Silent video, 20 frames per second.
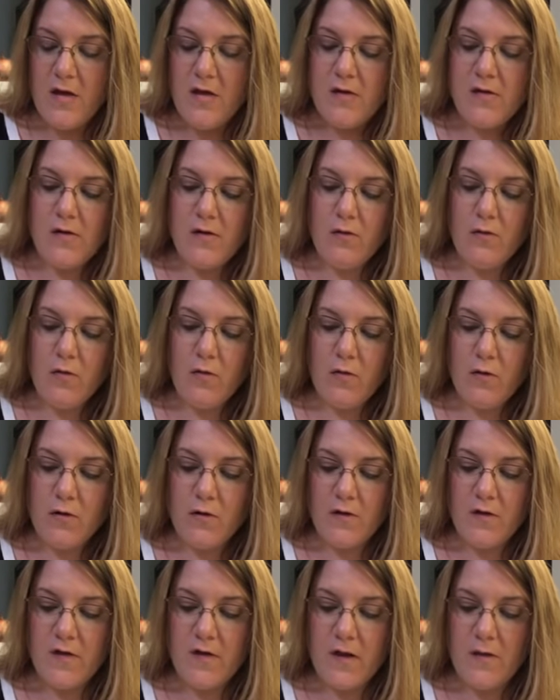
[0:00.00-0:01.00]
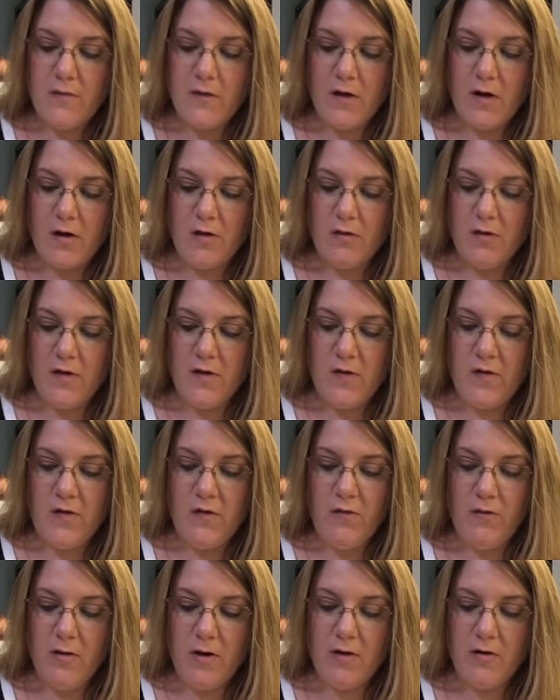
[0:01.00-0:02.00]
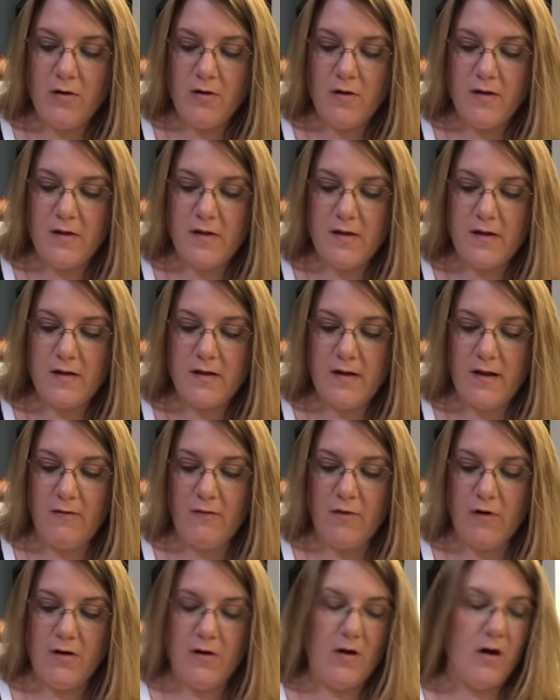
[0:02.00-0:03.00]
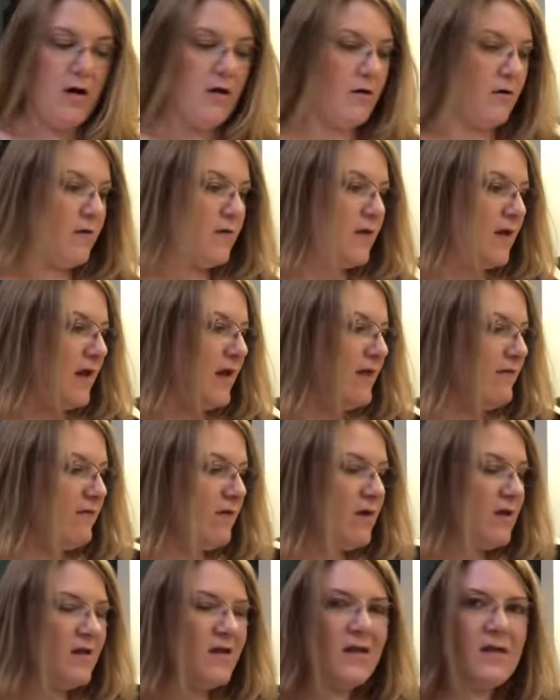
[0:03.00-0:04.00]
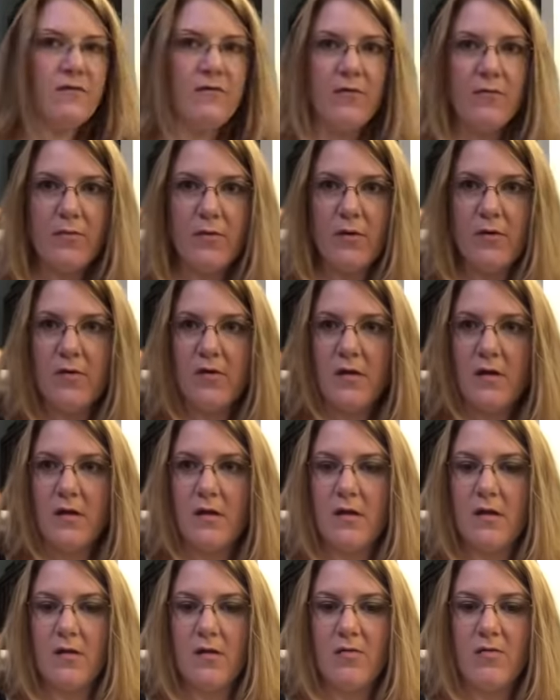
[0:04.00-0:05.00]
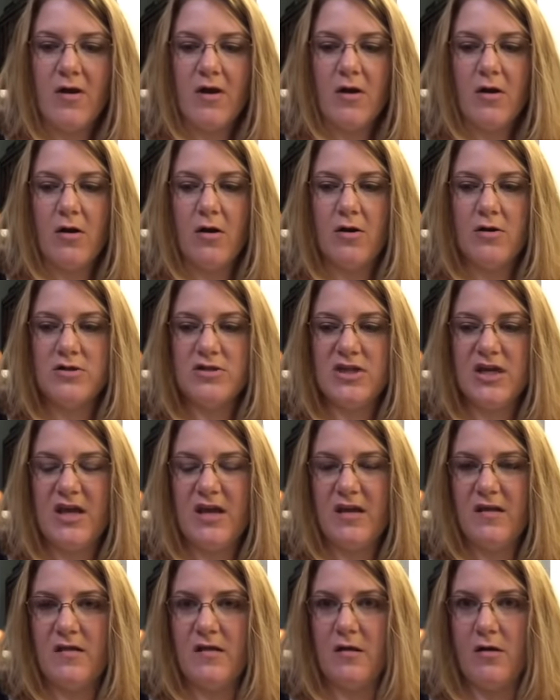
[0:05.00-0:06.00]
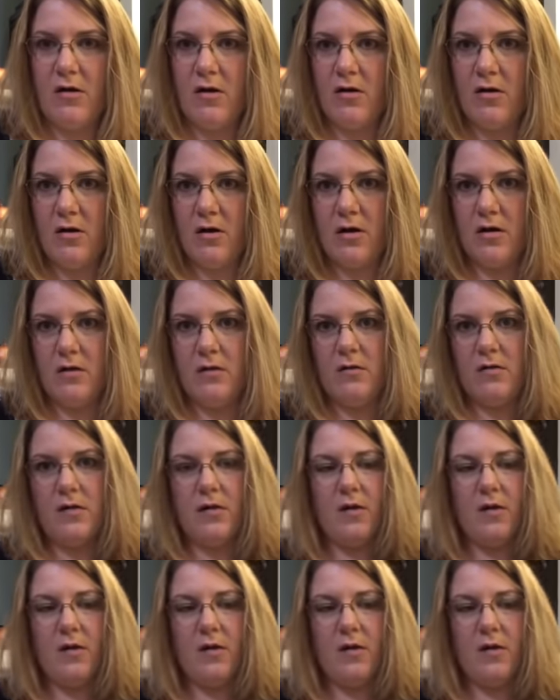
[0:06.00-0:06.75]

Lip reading: So the order subtotal is $261 even. And that's for boots, a sweater, jeans, a cardigan.